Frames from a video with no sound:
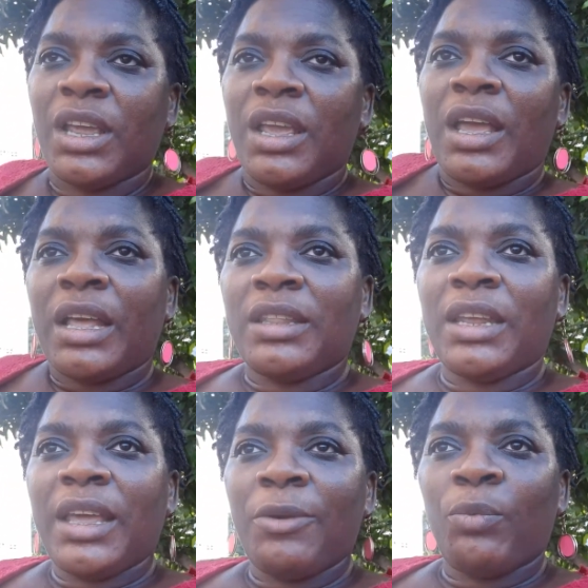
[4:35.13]
And then
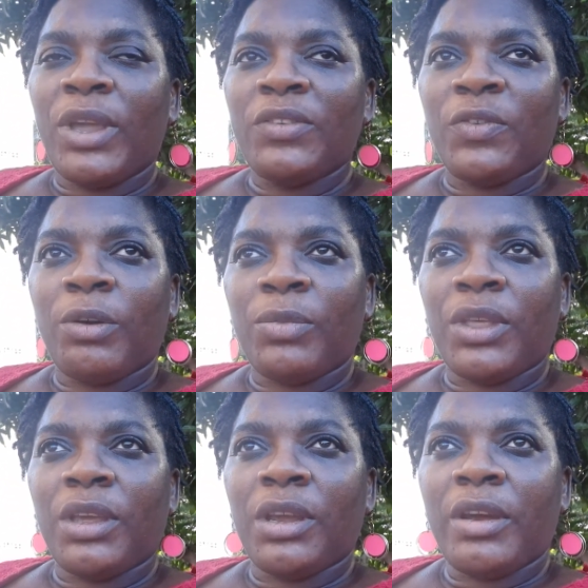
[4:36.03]
I went from
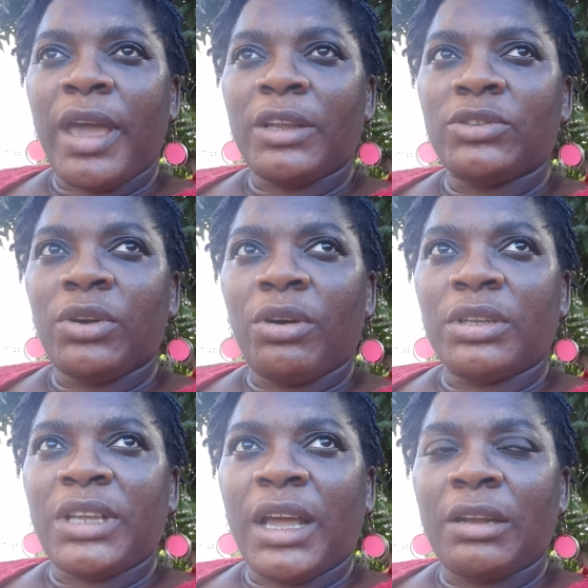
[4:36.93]
there. I taught
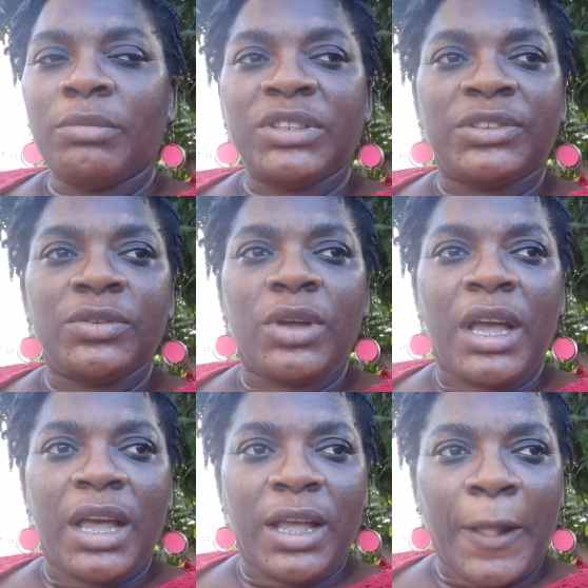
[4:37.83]
at Masunga.